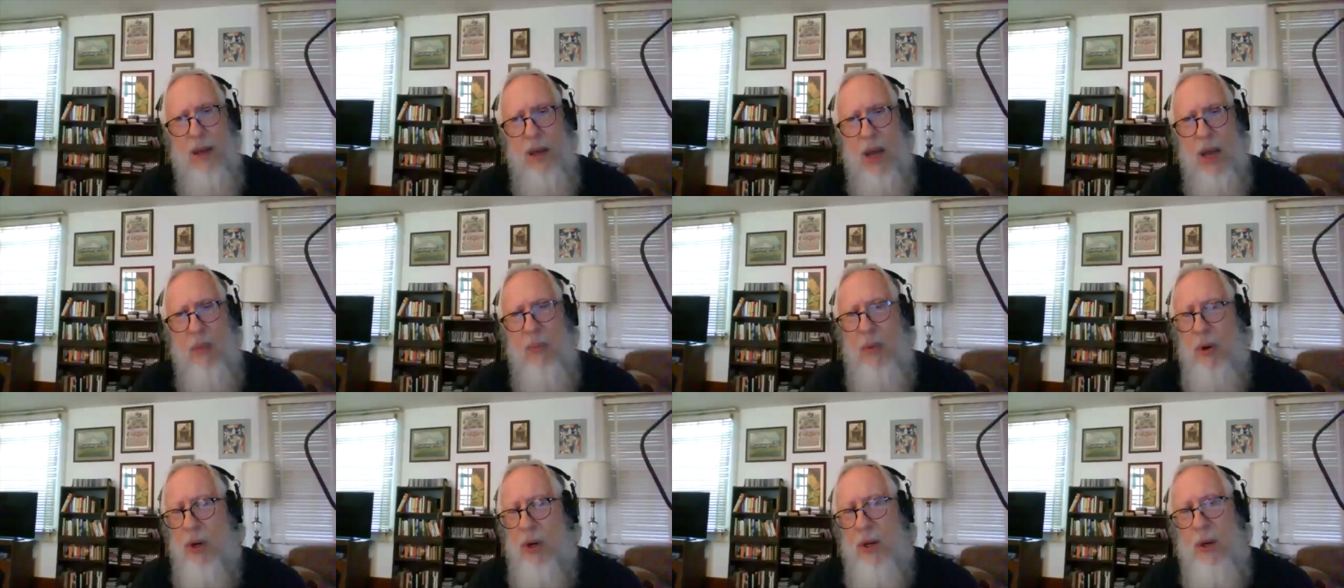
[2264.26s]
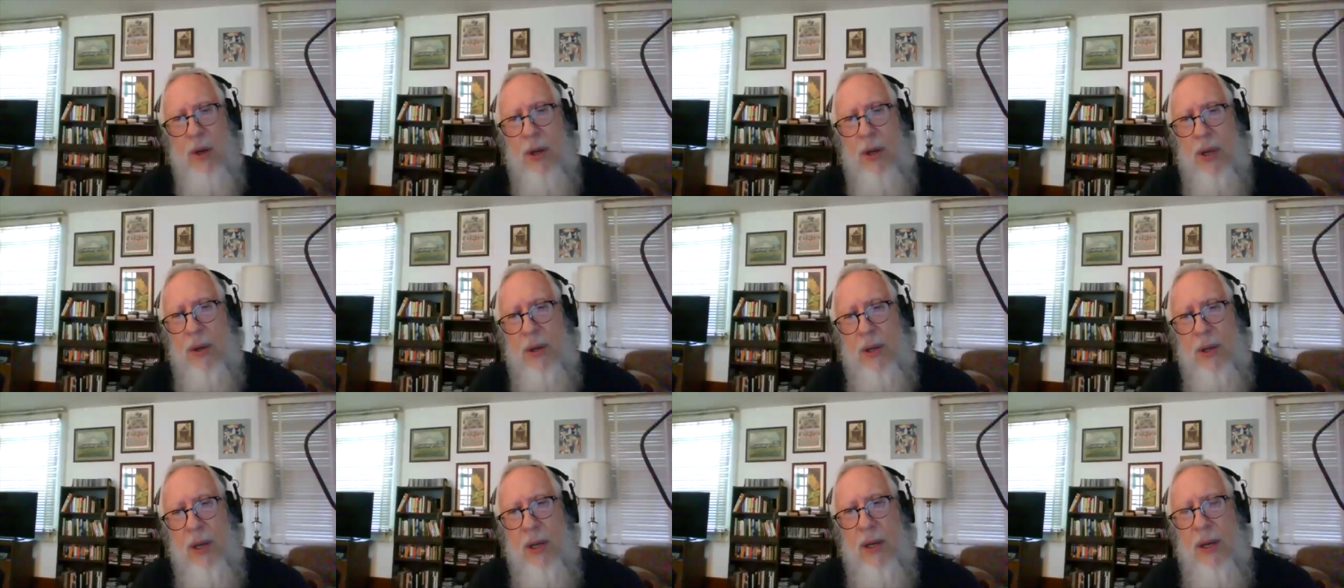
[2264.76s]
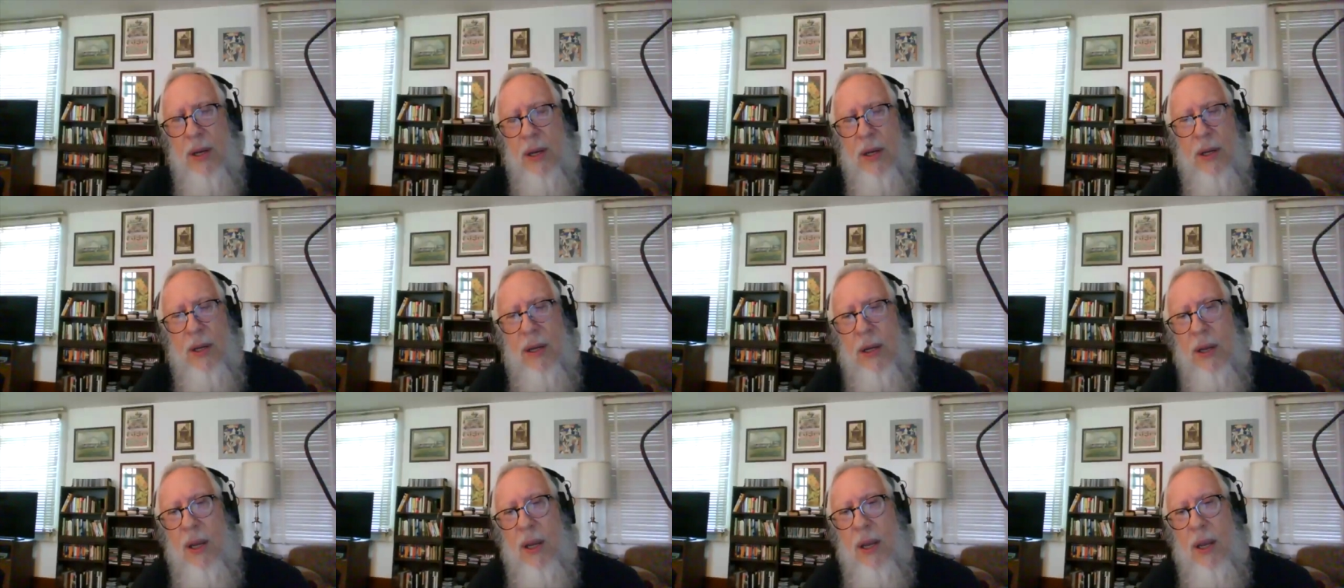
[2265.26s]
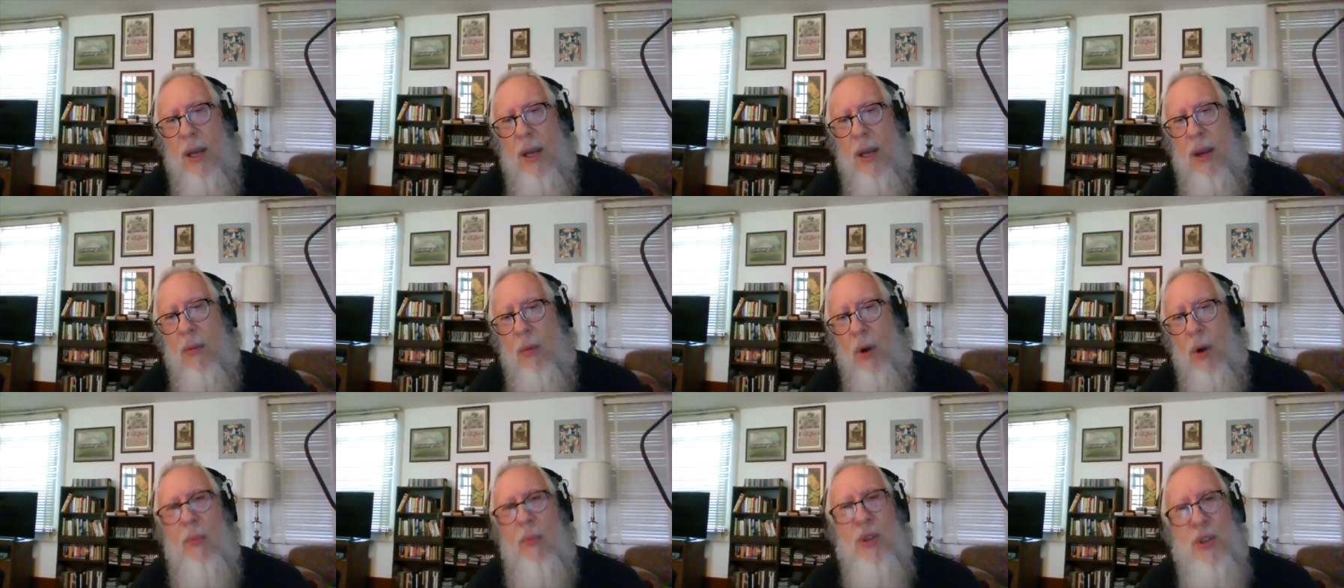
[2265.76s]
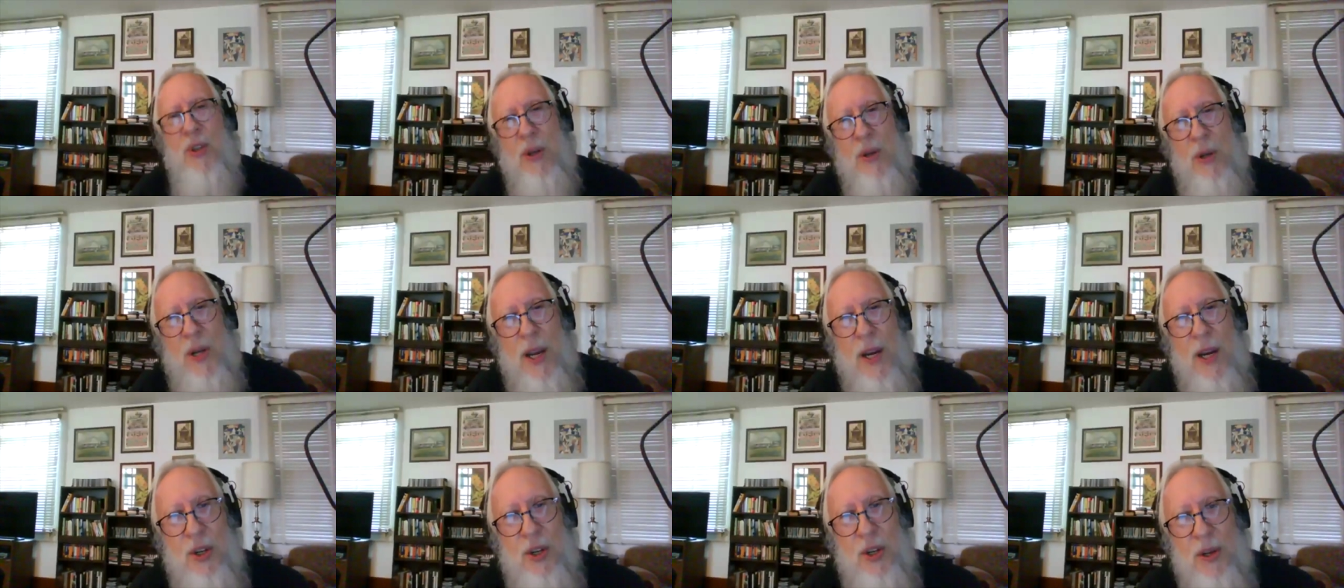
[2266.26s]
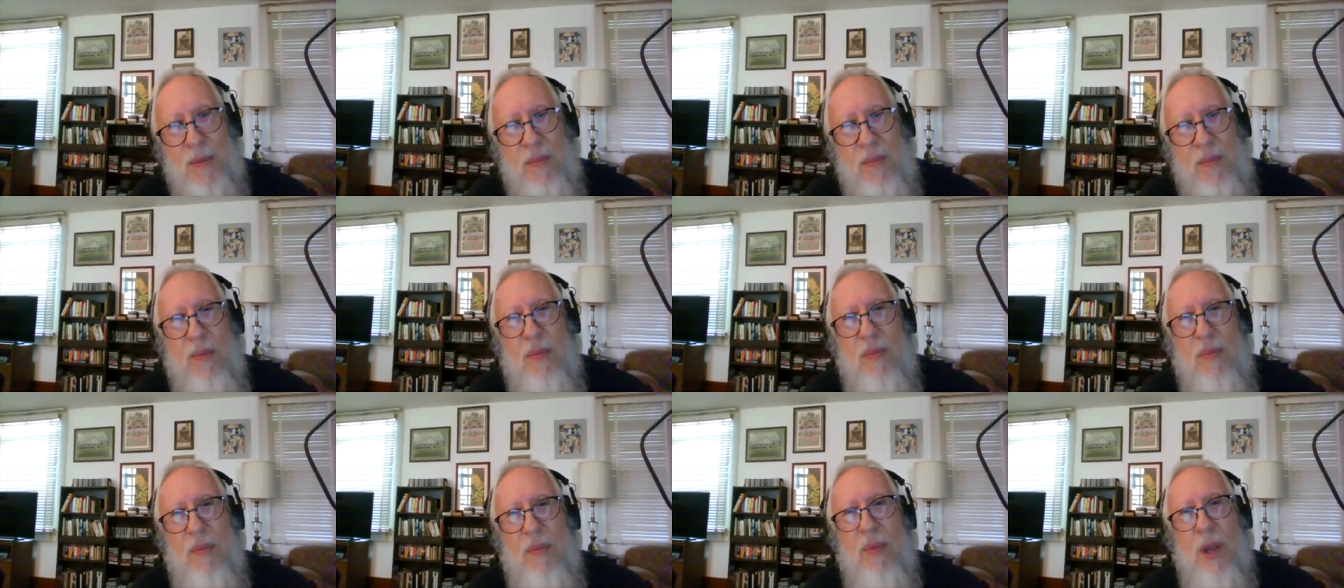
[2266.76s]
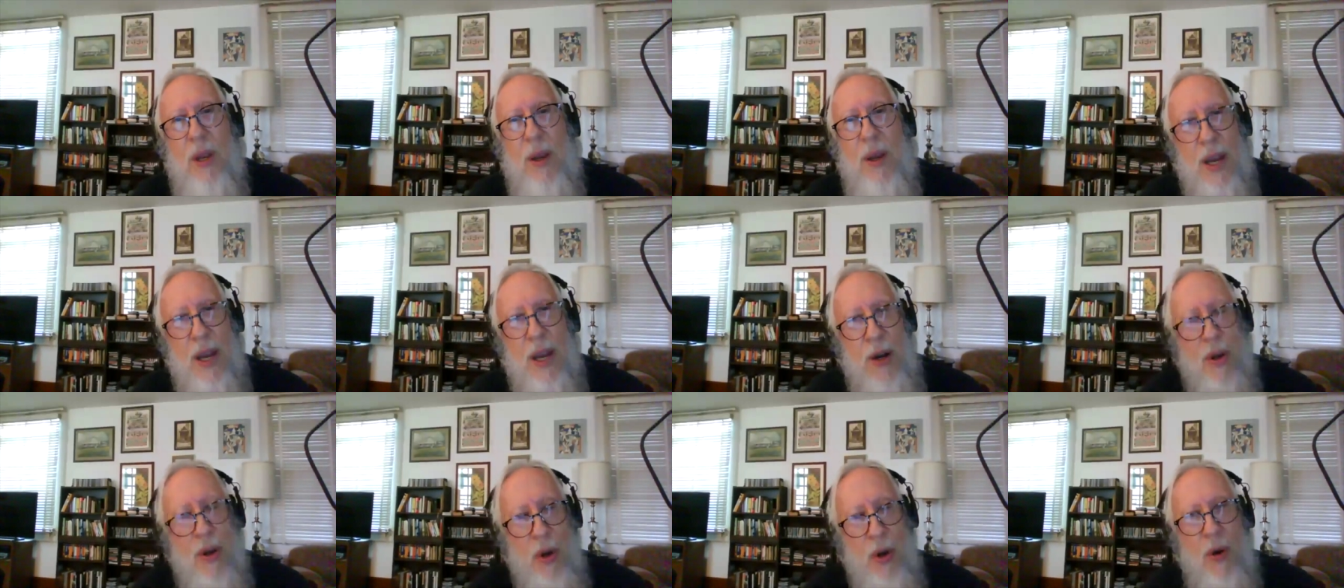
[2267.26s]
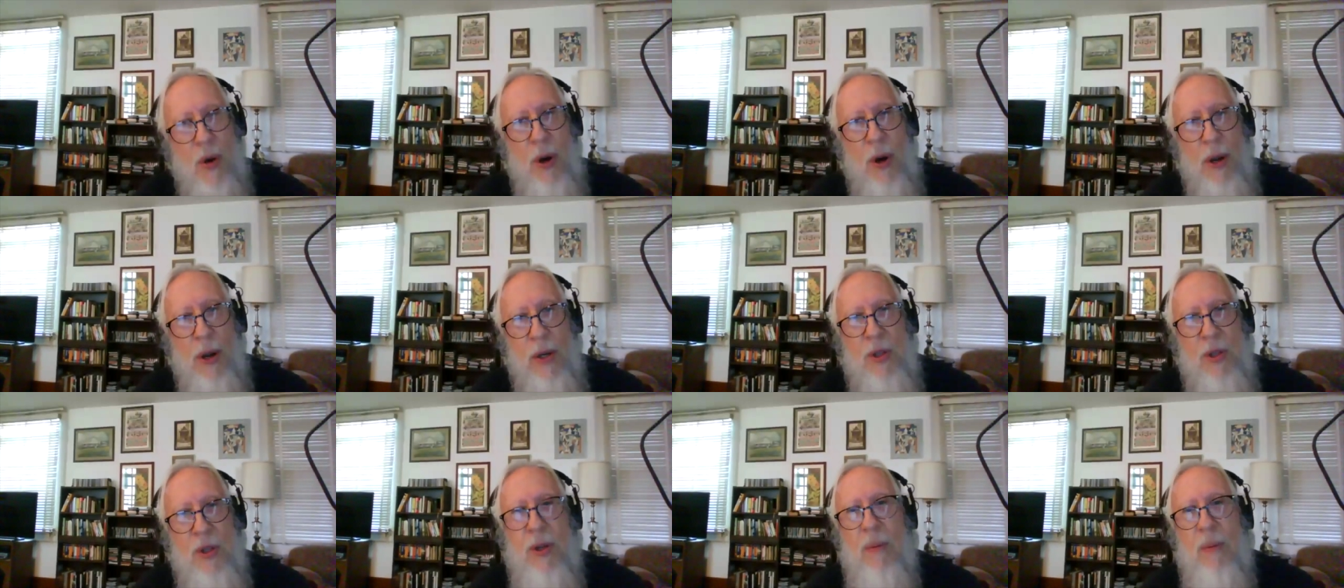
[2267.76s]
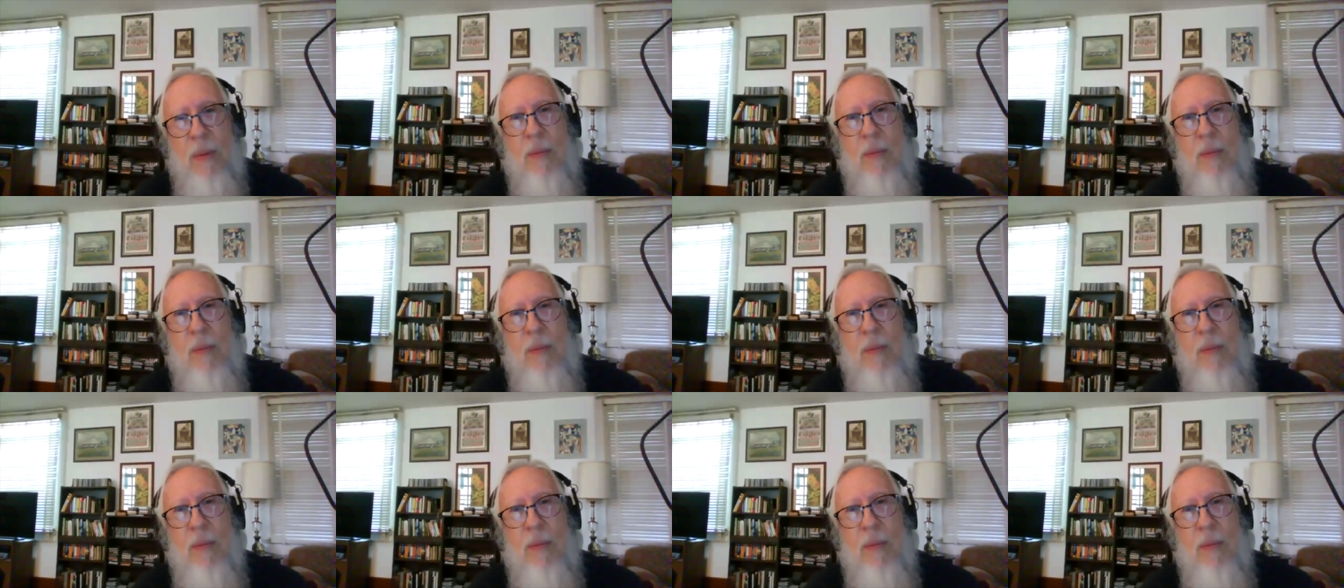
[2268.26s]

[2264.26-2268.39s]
a pretty good uh, representation in new orleans